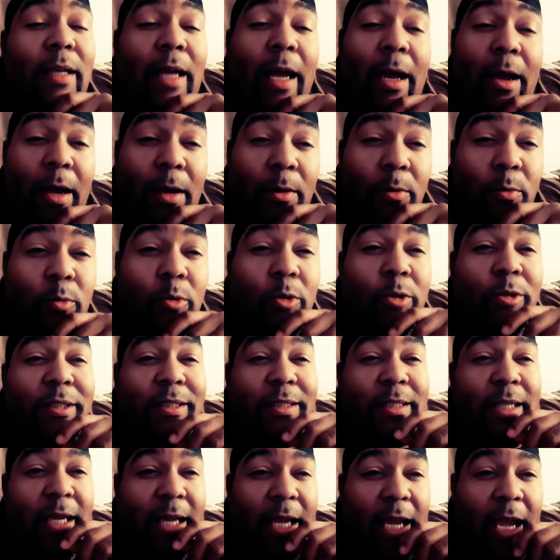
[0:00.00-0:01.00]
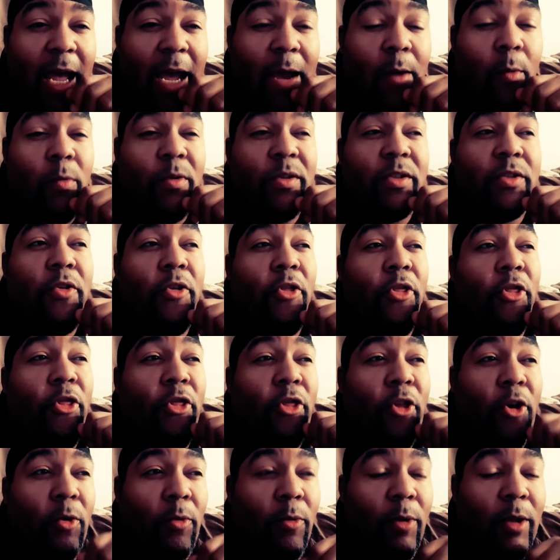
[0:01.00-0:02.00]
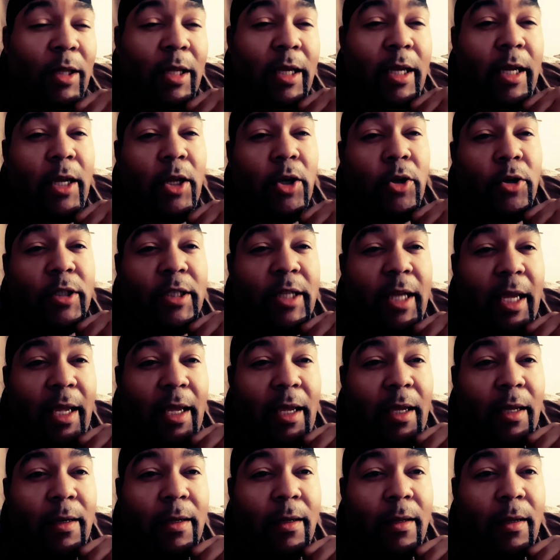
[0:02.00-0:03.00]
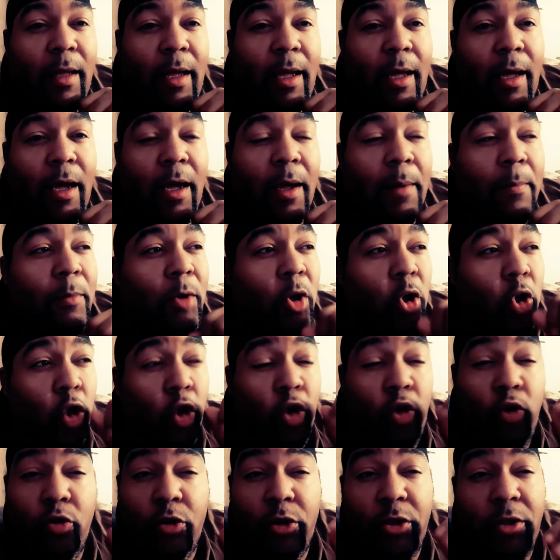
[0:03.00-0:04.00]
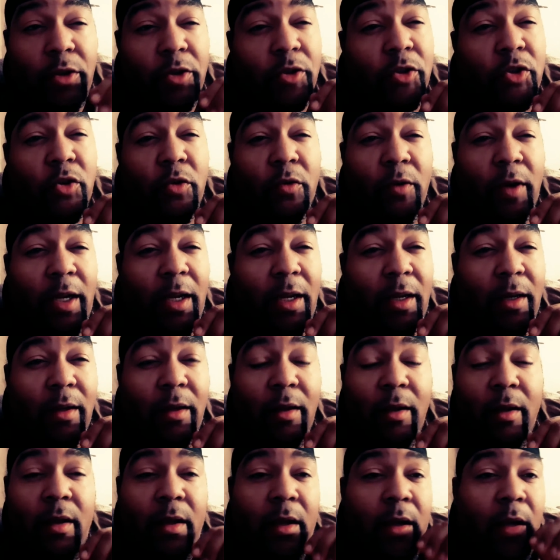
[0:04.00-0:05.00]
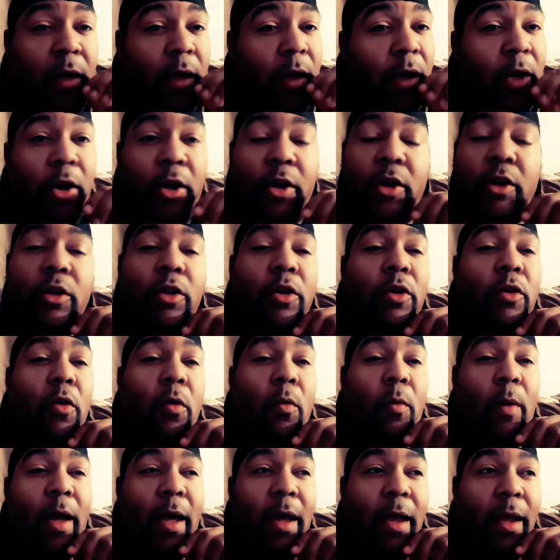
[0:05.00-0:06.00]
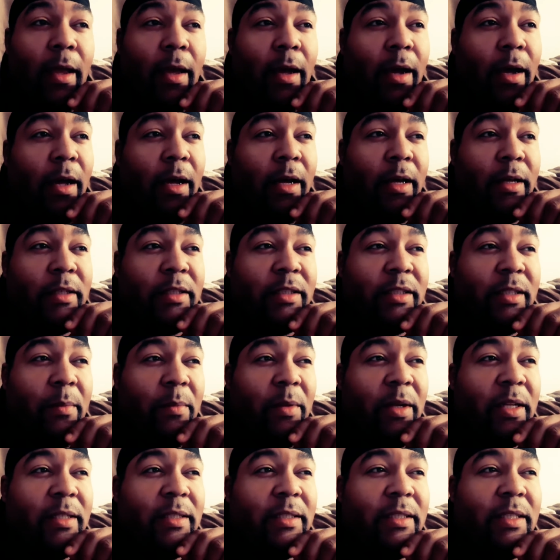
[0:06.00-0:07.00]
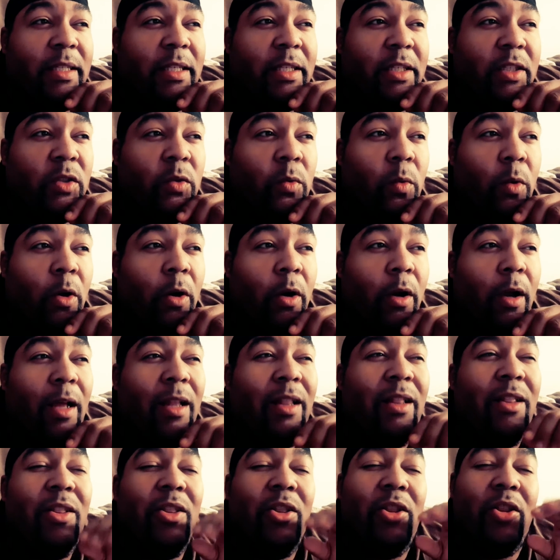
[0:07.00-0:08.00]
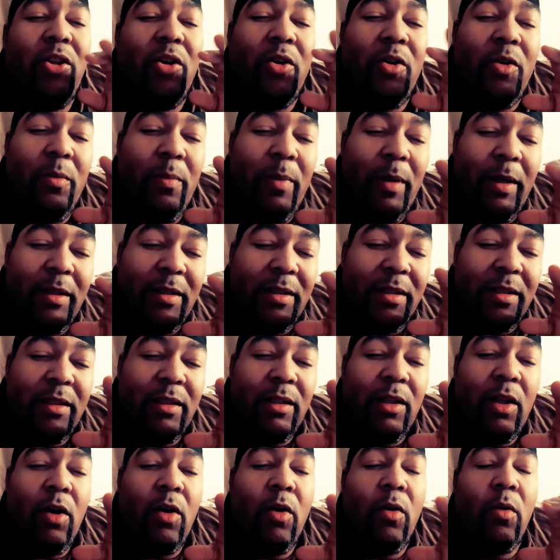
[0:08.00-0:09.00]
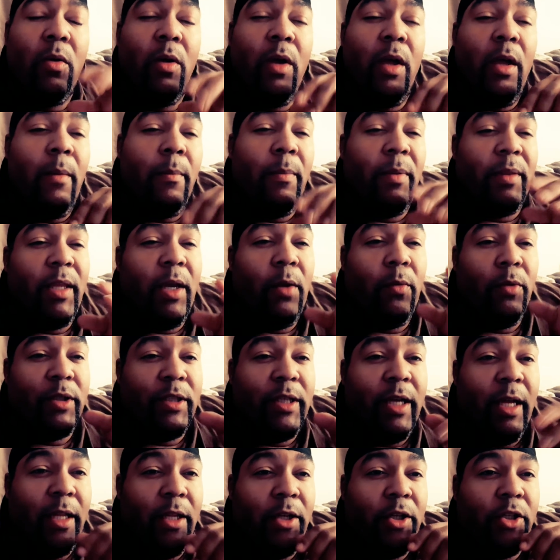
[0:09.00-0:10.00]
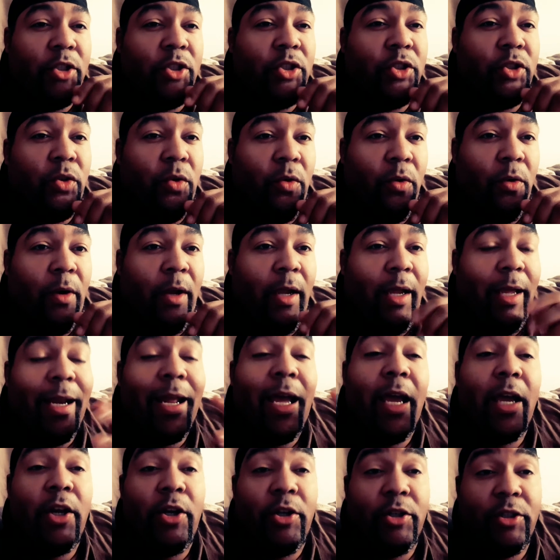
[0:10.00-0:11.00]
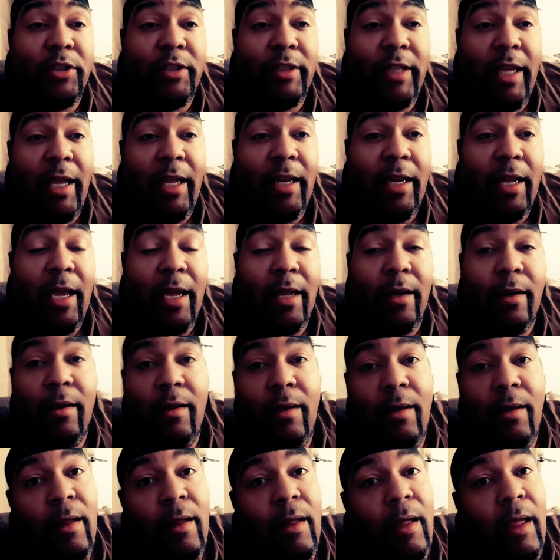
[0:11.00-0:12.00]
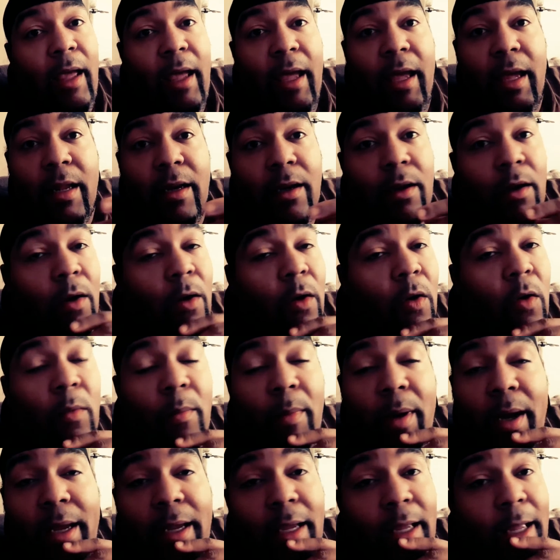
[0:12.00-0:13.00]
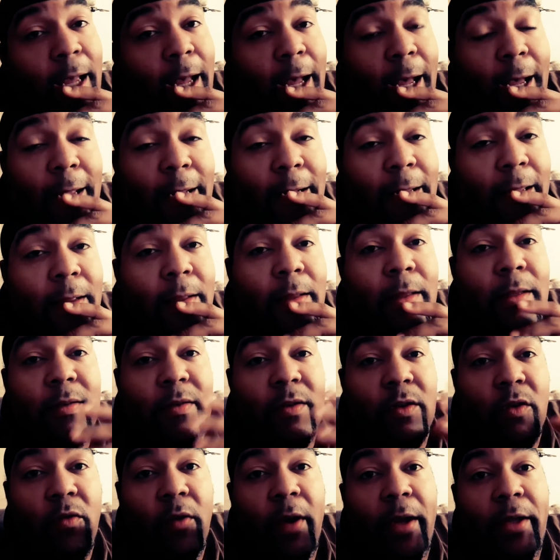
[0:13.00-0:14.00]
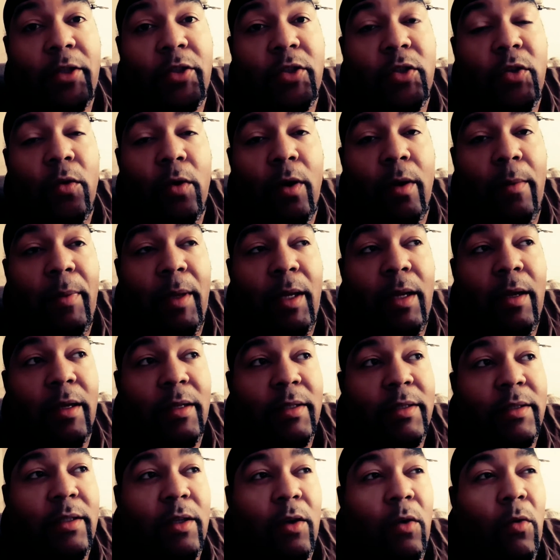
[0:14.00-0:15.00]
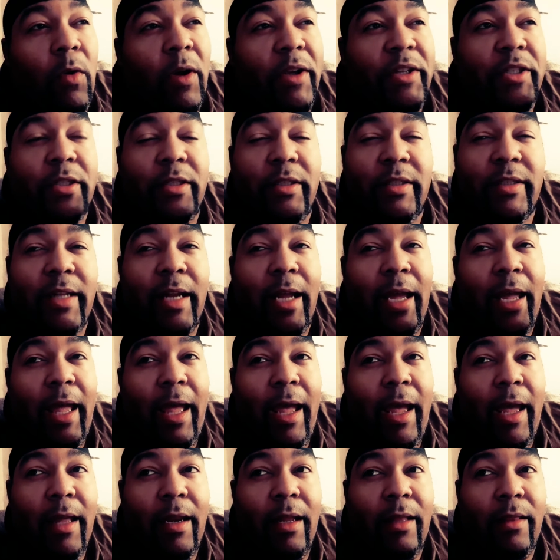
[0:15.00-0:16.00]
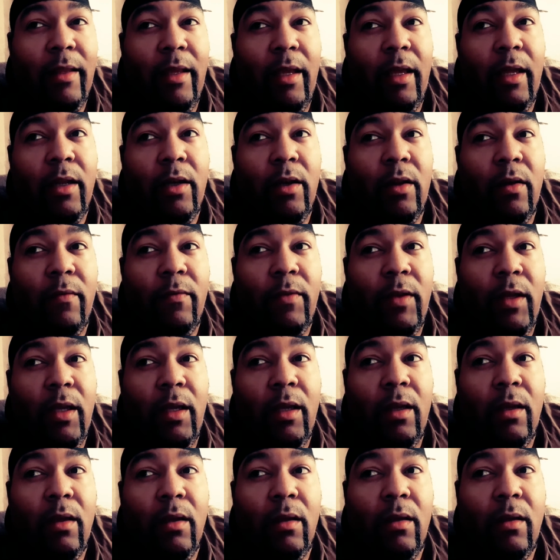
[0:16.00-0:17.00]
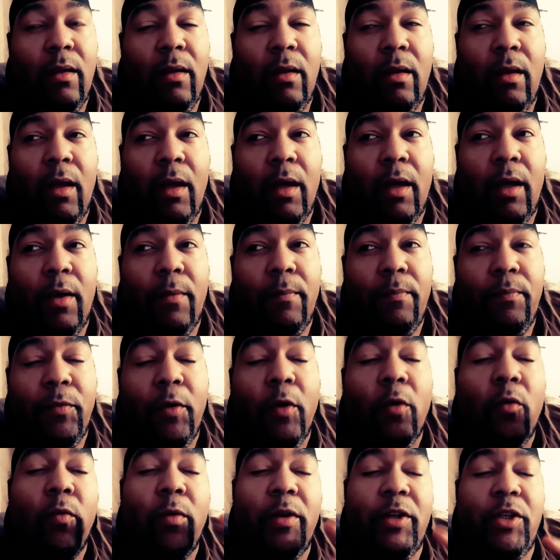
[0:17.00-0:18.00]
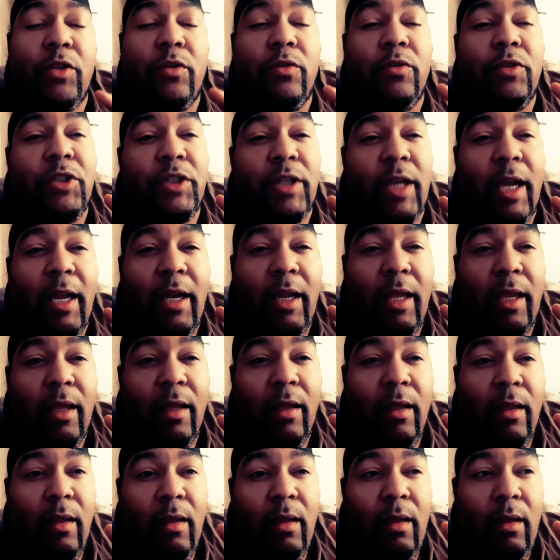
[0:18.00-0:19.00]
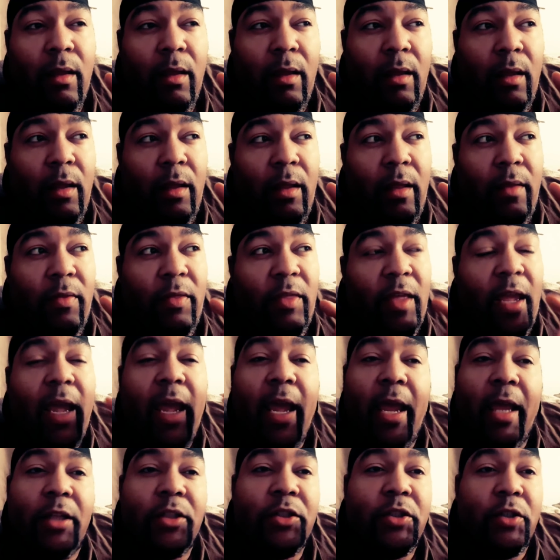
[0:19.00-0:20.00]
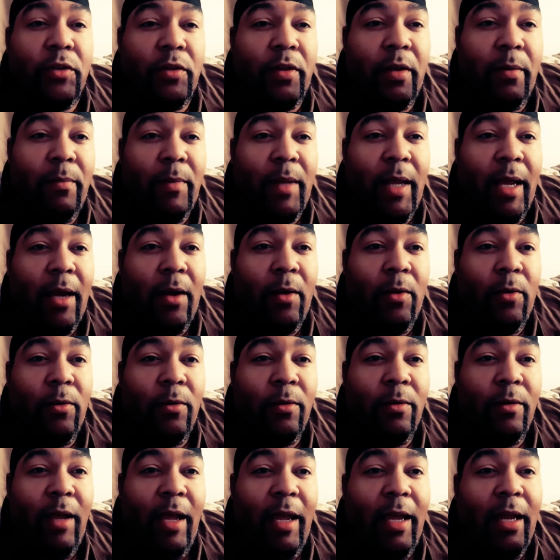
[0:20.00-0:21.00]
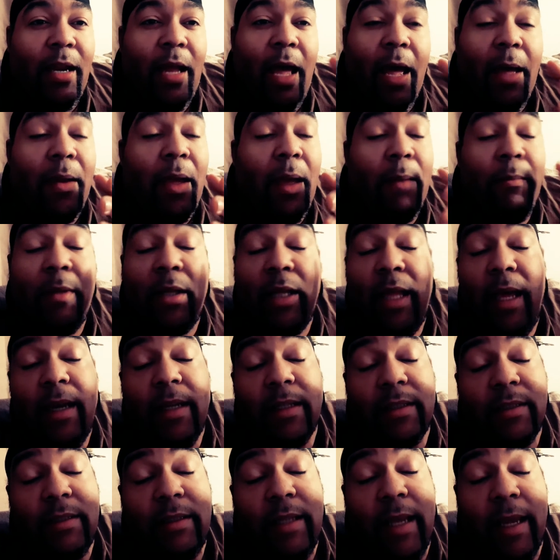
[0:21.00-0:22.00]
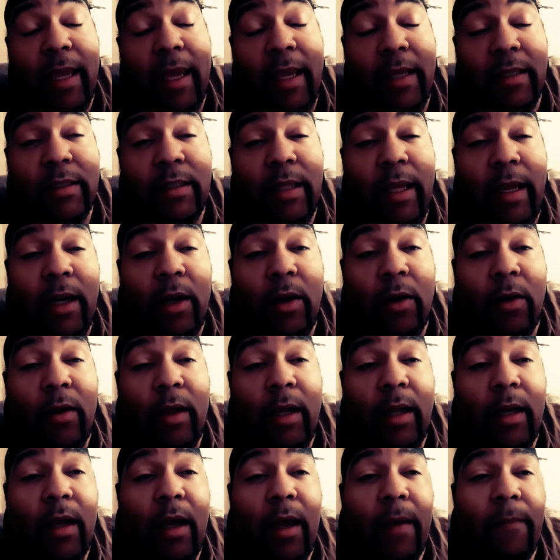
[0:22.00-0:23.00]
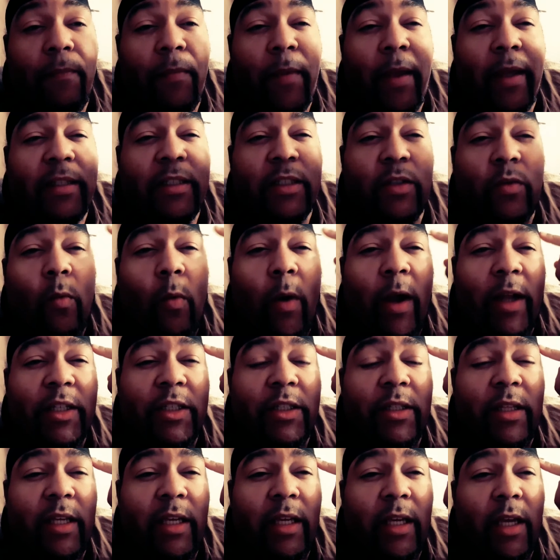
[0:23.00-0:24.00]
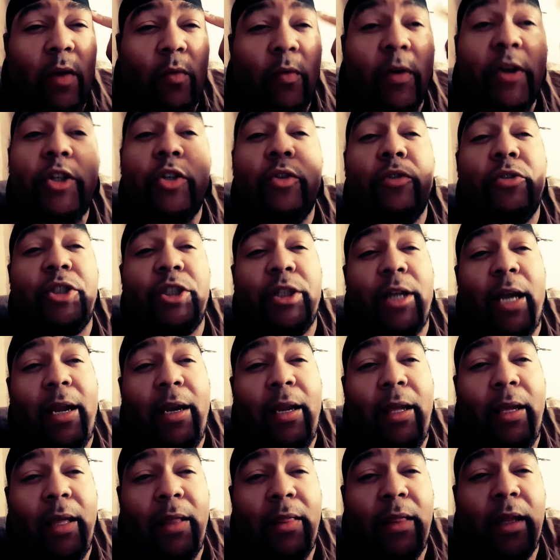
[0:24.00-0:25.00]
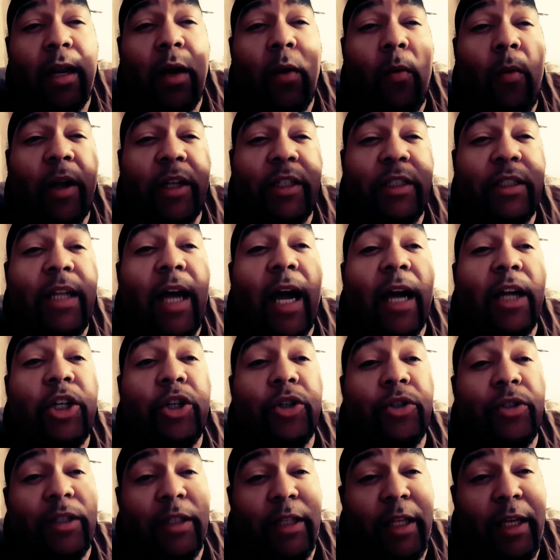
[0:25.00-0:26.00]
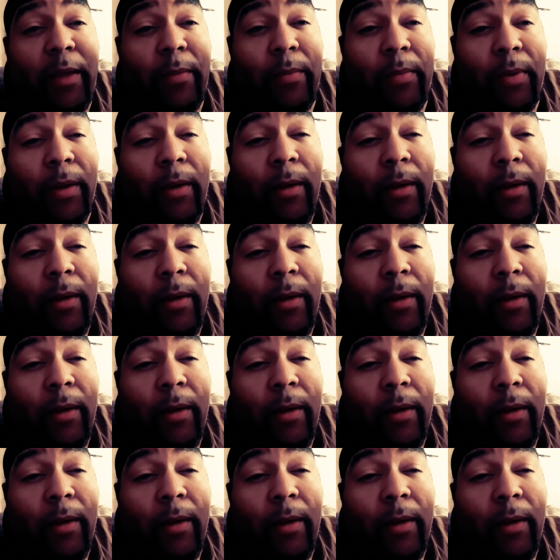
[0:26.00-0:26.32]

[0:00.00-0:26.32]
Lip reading: I will say I was thoroughly entertained, glued to the screen, couldn't look away. Some of the scenes were a little bit slow, but they were telling the story, and I understand that. And oh my God, it's a great story, because the questions that I had at the end of the original Shining, they answered them now. And I'm glad it's decades later. And I just watched the original Shining, and then I watched Dr. Sleep,